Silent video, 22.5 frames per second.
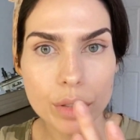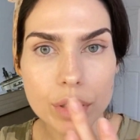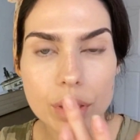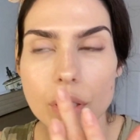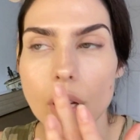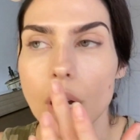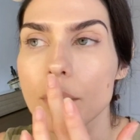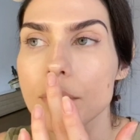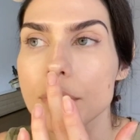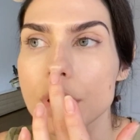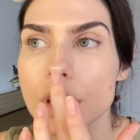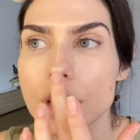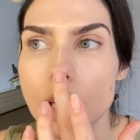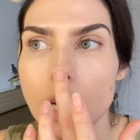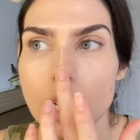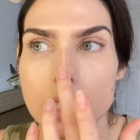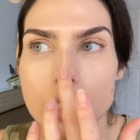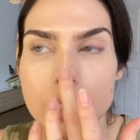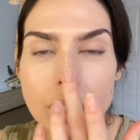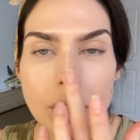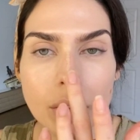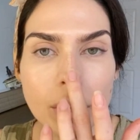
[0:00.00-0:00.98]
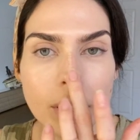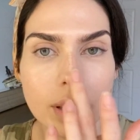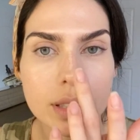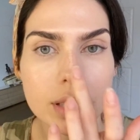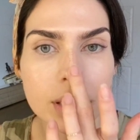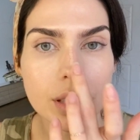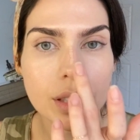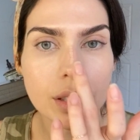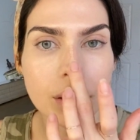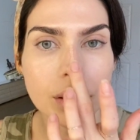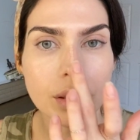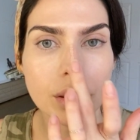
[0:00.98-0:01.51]
So I'm just going
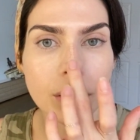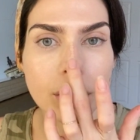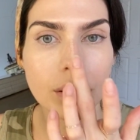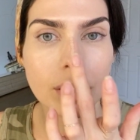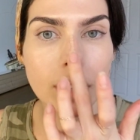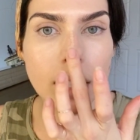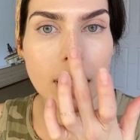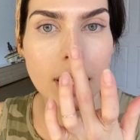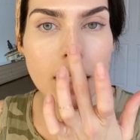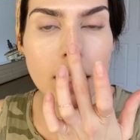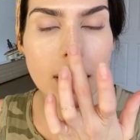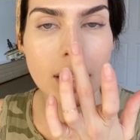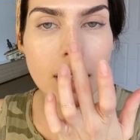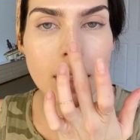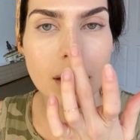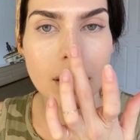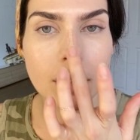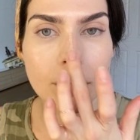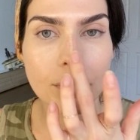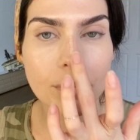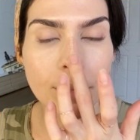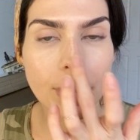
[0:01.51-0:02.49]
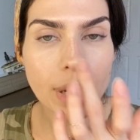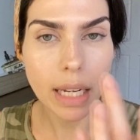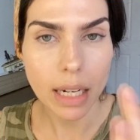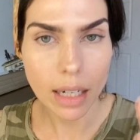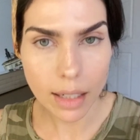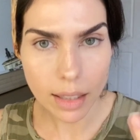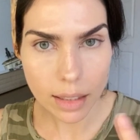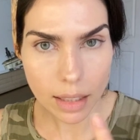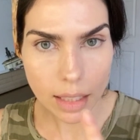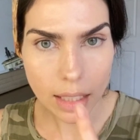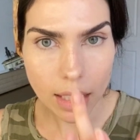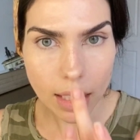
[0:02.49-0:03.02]
to
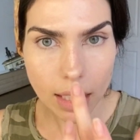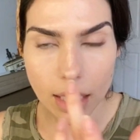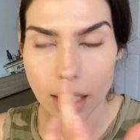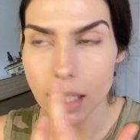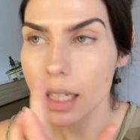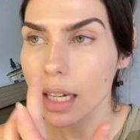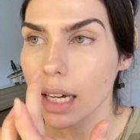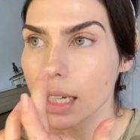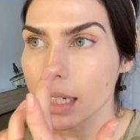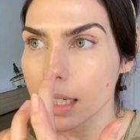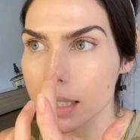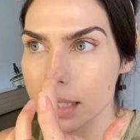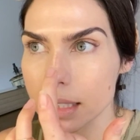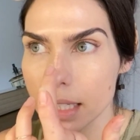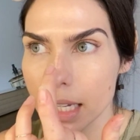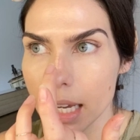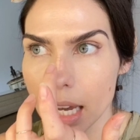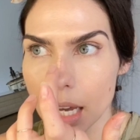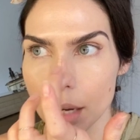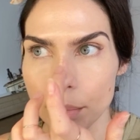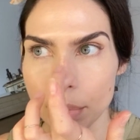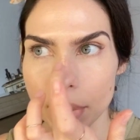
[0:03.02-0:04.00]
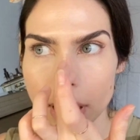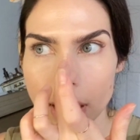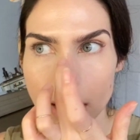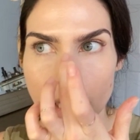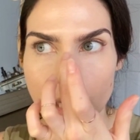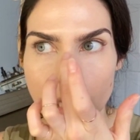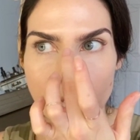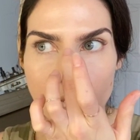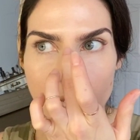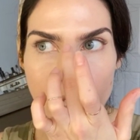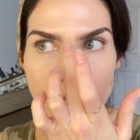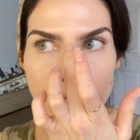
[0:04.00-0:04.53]
barely kind of tap it
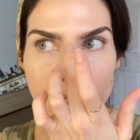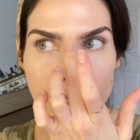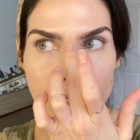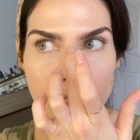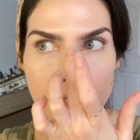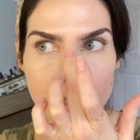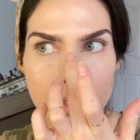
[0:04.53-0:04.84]
in